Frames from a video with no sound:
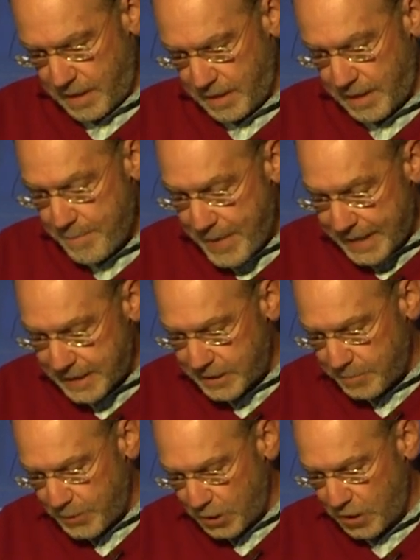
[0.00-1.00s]
uh, commended
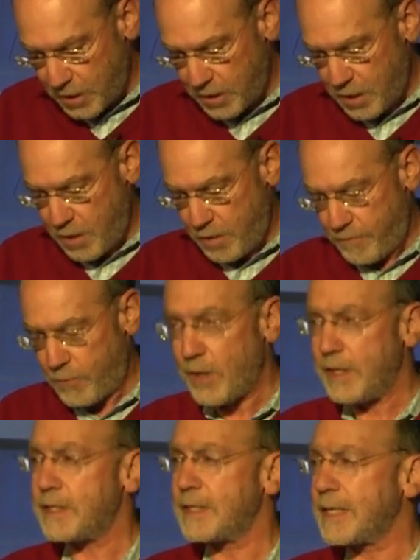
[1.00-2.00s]
the book for its